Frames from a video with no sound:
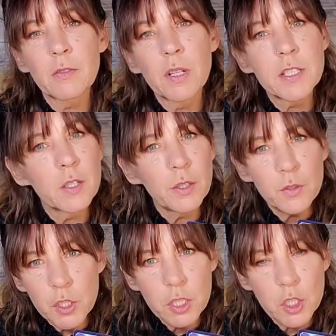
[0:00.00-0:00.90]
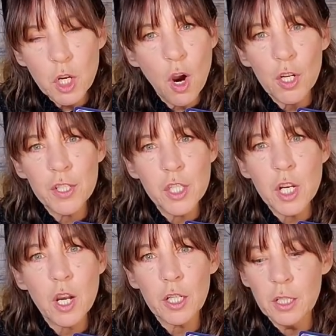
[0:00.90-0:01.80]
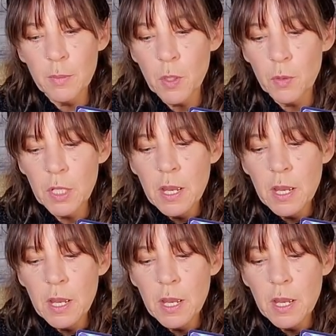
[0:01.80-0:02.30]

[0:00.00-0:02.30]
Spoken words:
the Resolutions card is talking about,